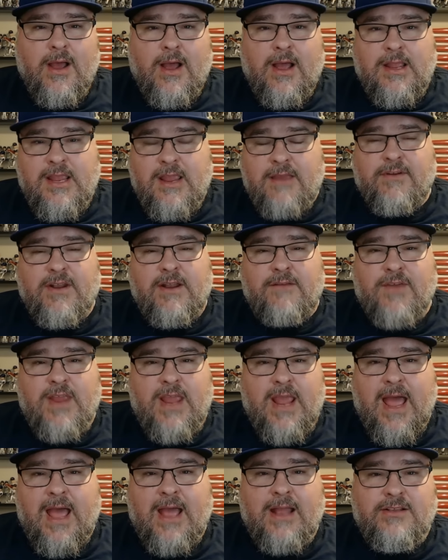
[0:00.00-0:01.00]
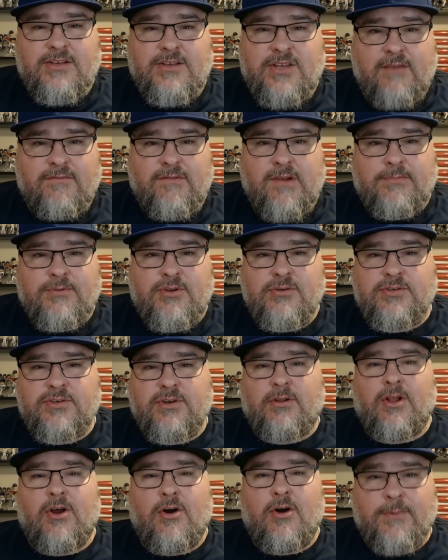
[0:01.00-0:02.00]
even if he had given up 2
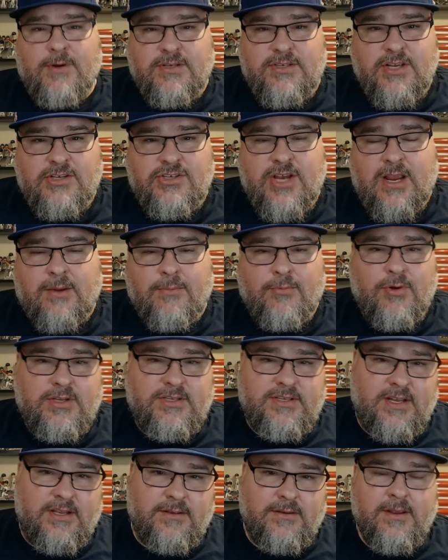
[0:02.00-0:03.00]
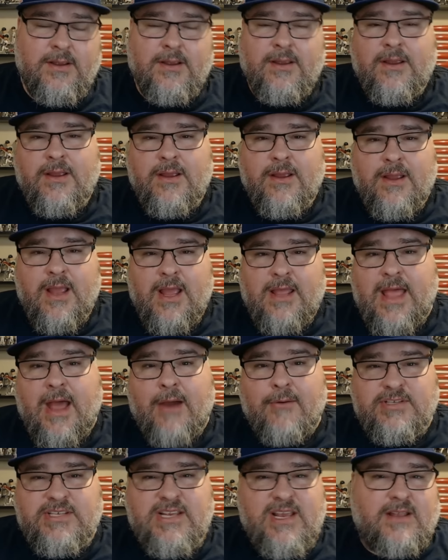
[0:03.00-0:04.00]
solo homers to Jacob Wilson and
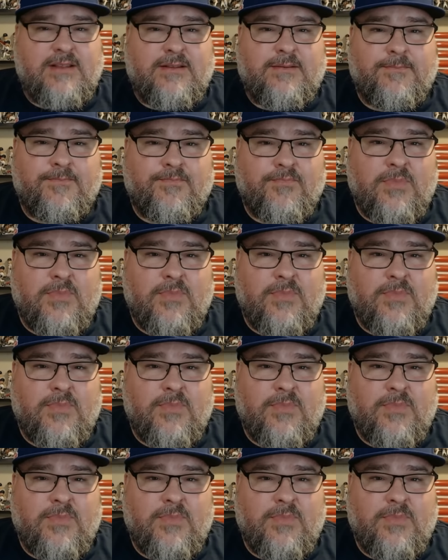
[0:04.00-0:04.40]
that was it,